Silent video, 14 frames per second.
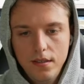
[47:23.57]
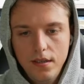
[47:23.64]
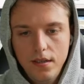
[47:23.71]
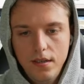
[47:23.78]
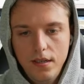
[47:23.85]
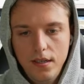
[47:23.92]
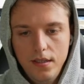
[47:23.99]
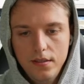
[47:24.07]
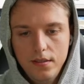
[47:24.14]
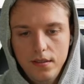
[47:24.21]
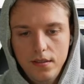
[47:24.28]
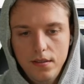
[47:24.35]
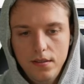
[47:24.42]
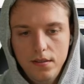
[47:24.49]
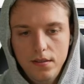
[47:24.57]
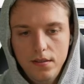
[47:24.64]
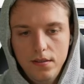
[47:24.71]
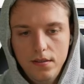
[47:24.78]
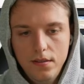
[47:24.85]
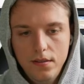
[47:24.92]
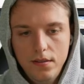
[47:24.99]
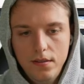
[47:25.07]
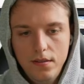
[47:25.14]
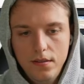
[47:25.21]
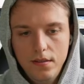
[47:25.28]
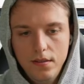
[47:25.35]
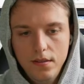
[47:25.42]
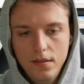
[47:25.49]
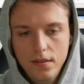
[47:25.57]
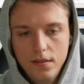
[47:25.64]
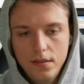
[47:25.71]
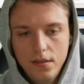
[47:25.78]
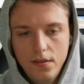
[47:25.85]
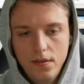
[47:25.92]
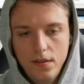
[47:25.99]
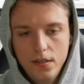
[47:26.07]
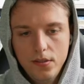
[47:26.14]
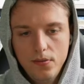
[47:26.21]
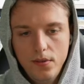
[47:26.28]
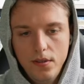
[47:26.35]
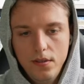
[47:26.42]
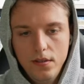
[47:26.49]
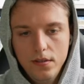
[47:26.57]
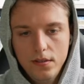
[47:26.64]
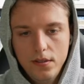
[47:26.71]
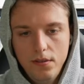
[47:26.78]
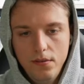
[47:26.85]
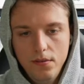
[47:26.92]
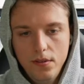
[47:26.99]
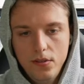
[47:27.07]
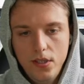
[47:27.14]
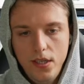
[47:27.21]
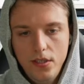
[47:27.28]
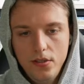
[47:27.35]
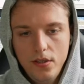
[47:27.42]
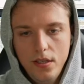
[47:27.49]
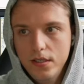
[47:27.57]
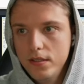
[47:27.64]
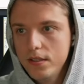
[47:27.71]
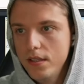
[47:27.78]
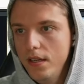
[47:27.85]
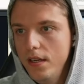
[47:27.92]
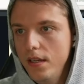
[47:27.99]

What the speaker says: All right, so go to this one. So you want to change this.